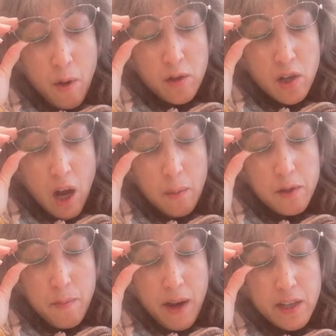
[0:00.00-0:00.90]
the most
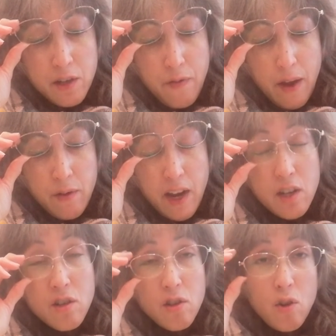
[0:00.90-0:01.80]
optimized
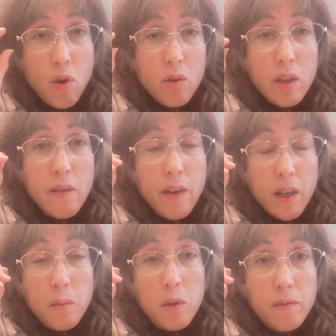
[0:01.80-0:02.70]
foundation currently
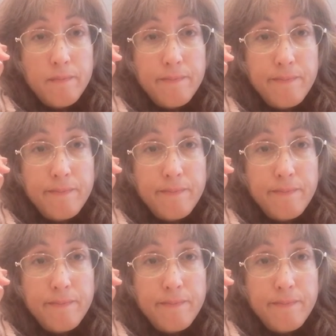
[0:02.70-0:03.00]
available.